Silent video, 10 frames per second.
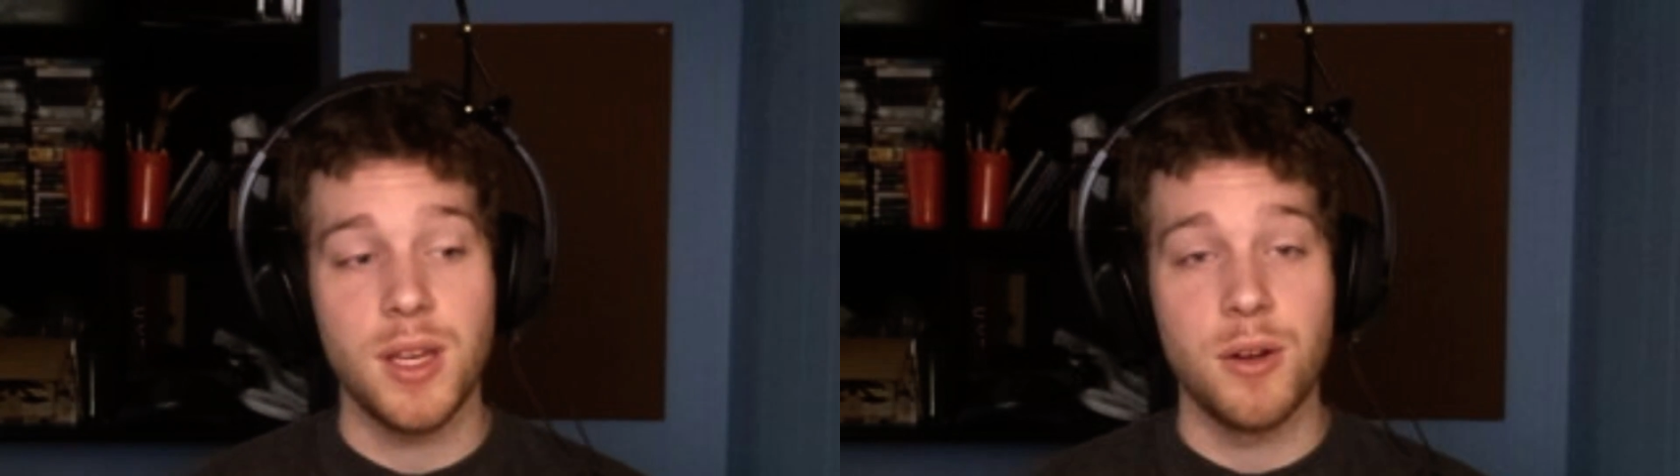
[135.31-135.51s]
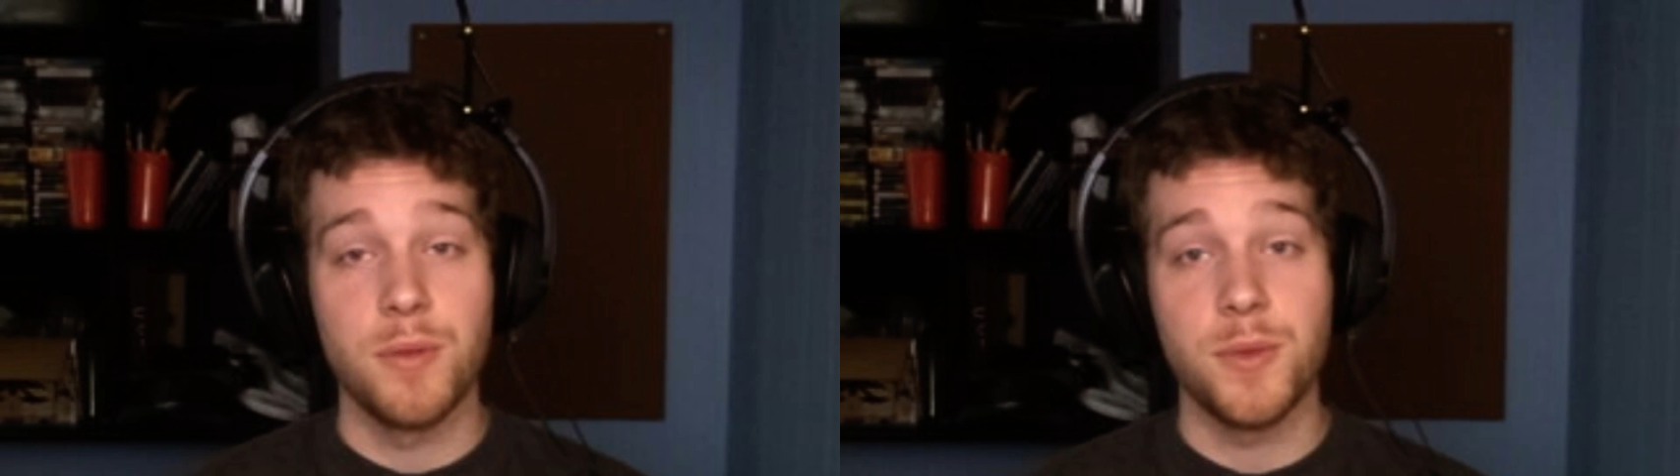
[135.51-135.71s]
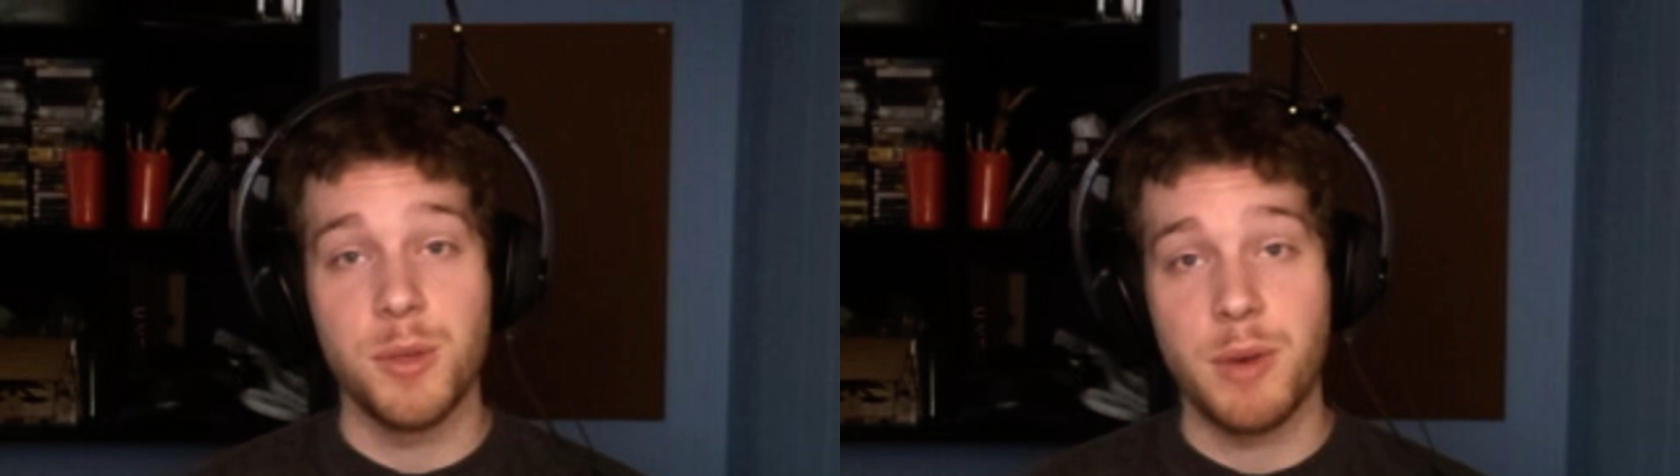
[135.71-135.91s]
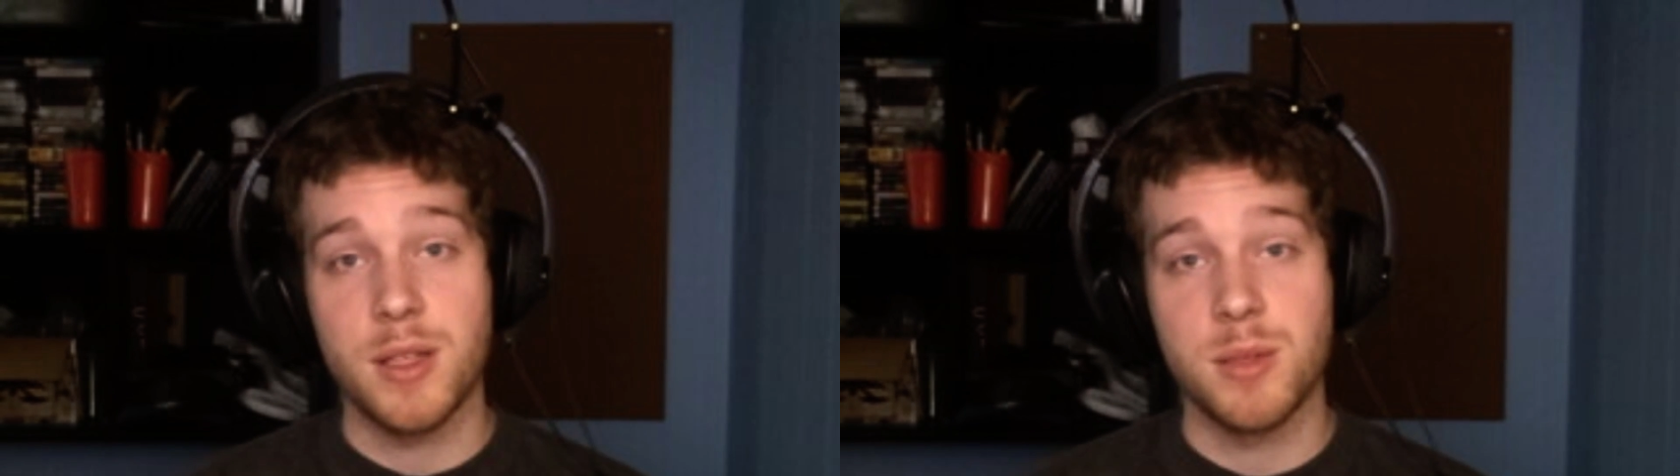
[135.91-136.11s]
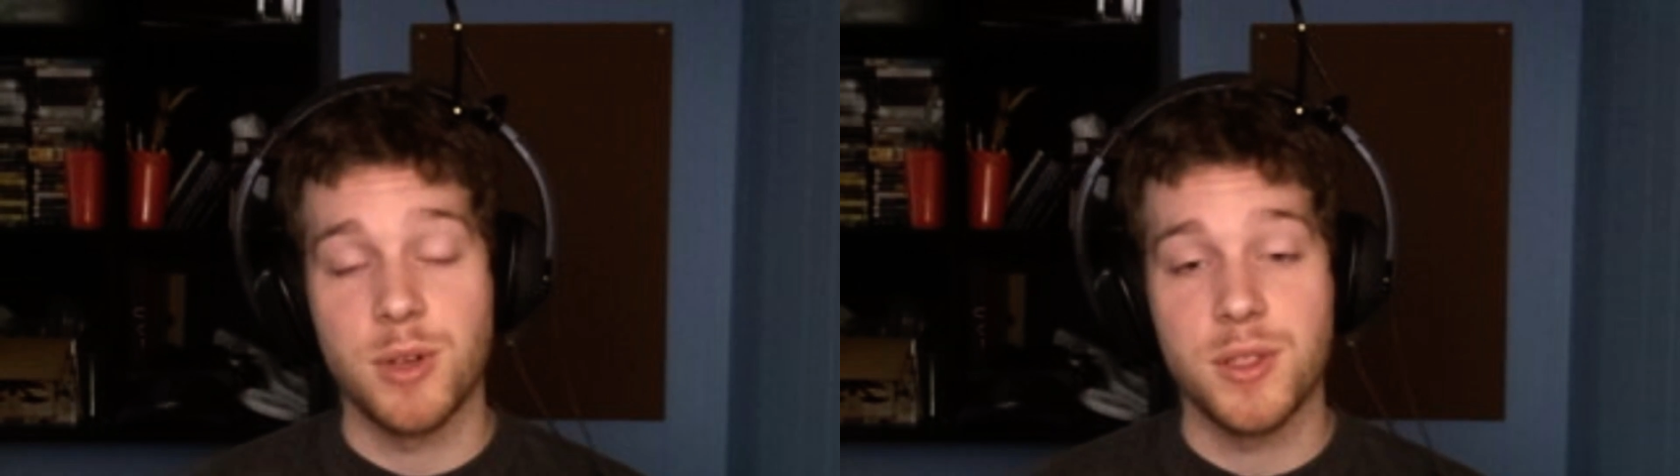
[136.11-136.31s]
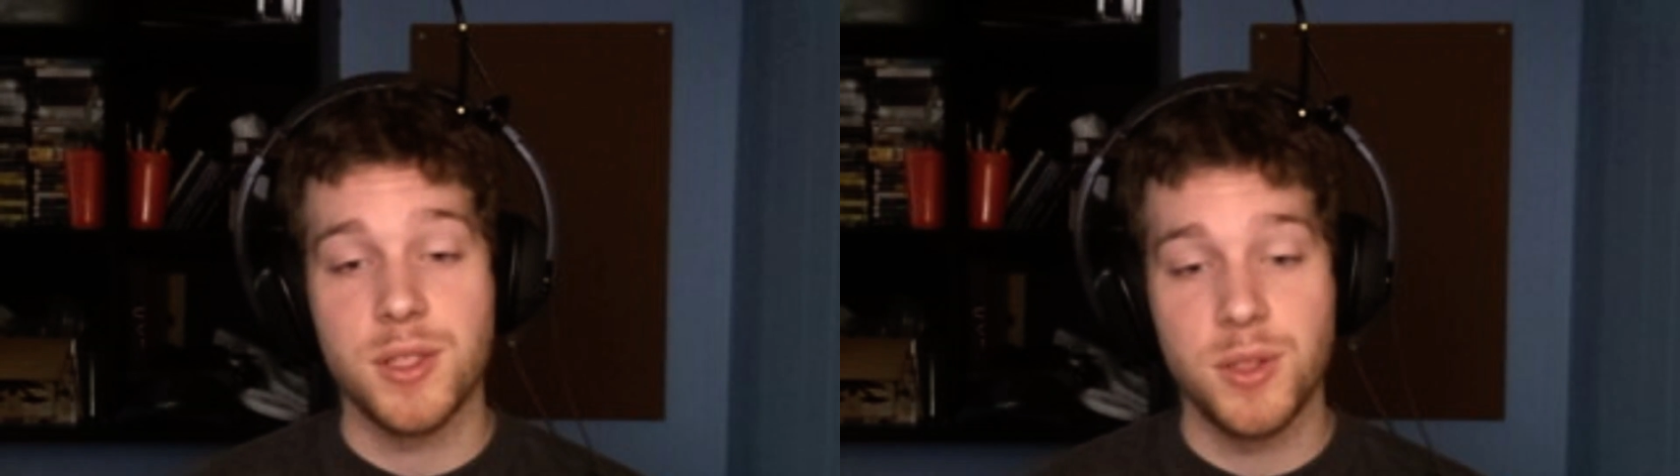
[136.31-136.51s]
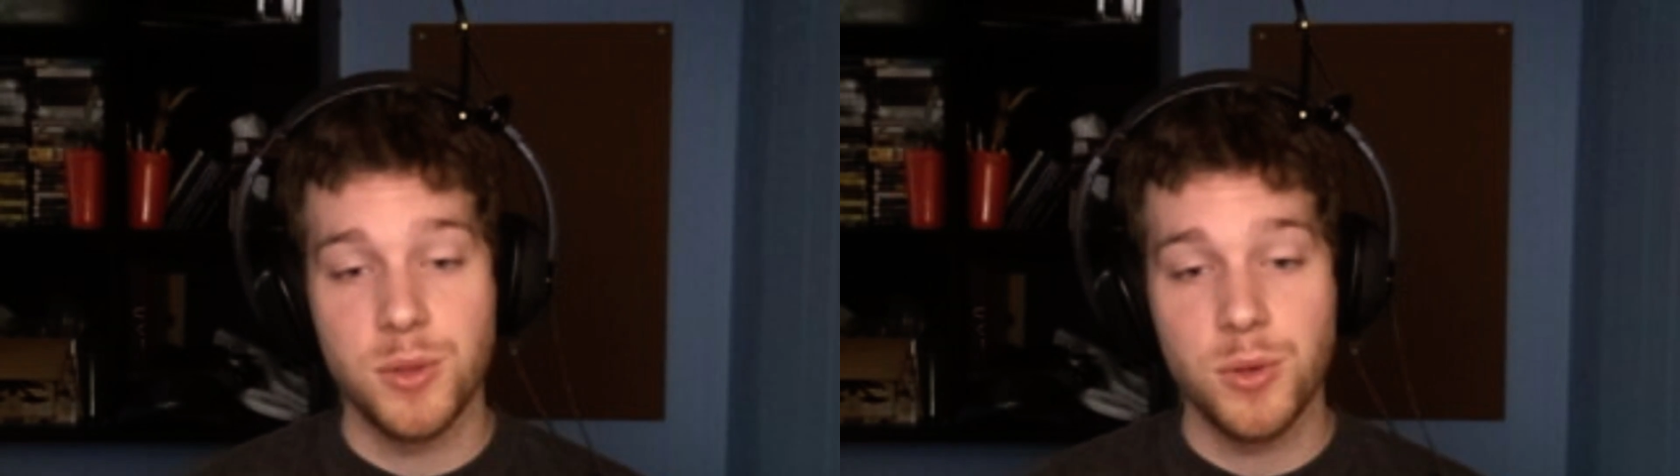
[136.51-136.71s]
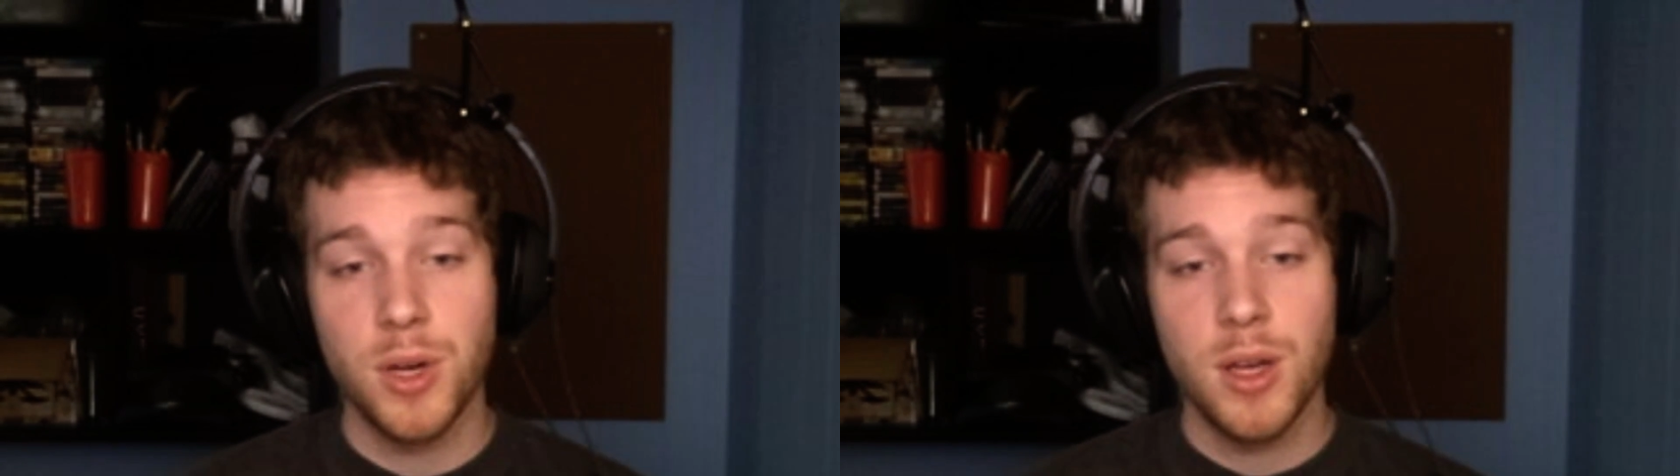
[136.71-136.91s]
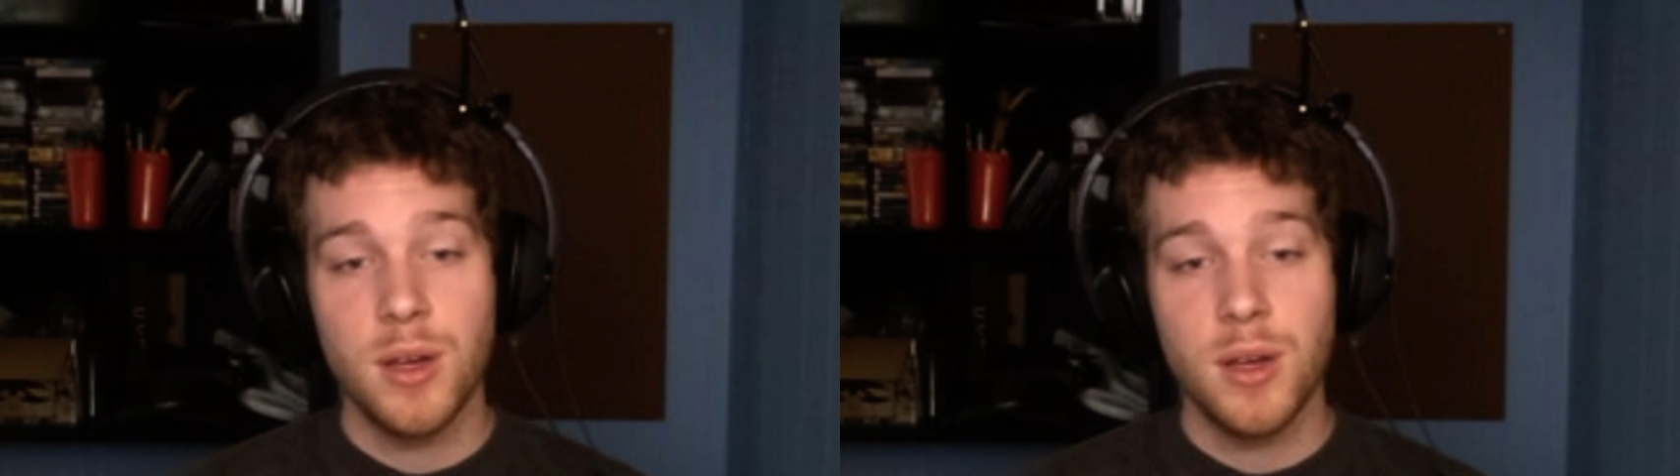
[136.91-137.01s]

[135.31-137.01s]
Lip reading: and hopefully pass them on to you,